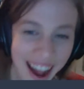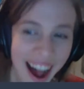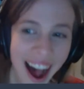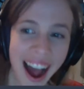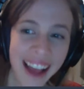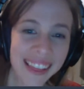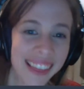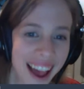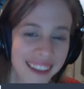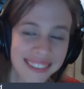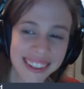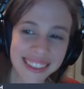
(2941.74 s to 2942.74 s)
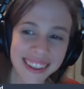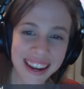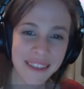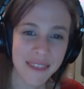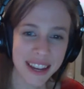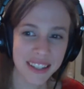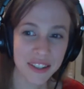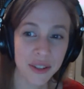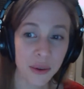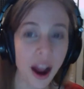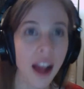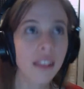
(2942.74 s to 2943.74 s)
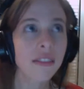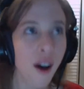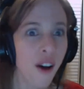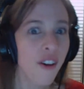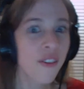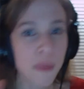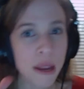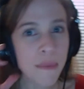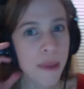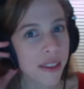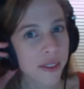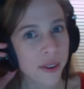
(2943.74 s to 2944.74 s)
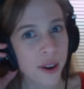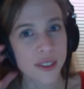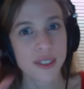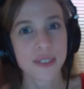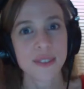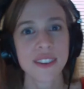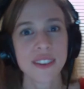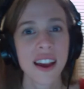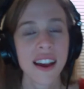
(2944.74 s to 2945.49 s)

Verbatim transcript: I laughed at the animation short. I love Pink Panther cartoons